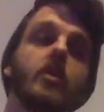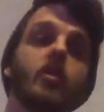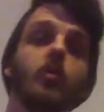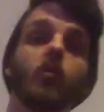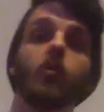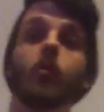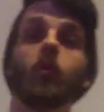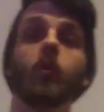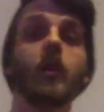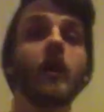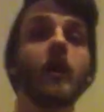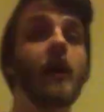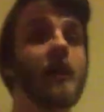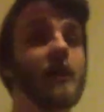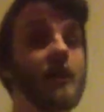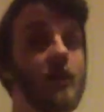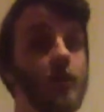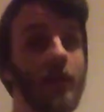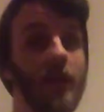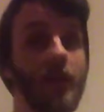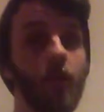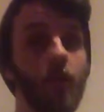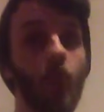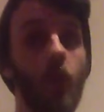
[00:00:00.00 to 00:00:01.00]
so to
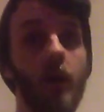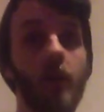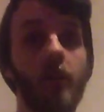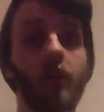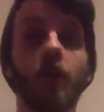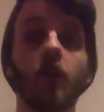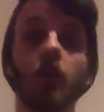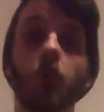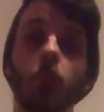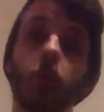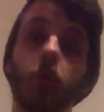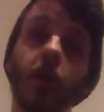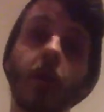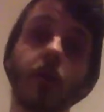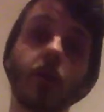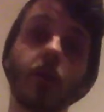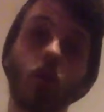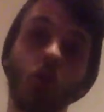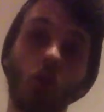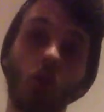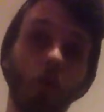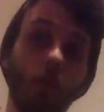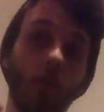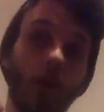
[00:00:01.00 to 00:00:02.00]
begin with, you play
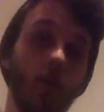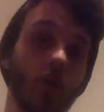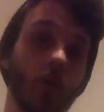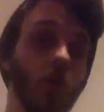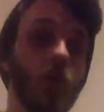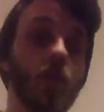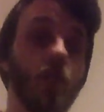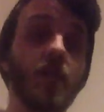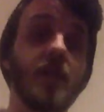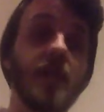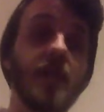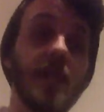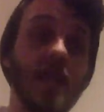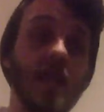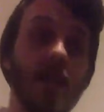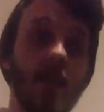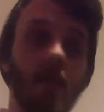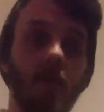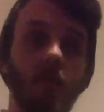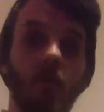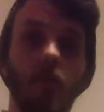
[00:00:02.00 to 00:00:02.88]
2 measures of D.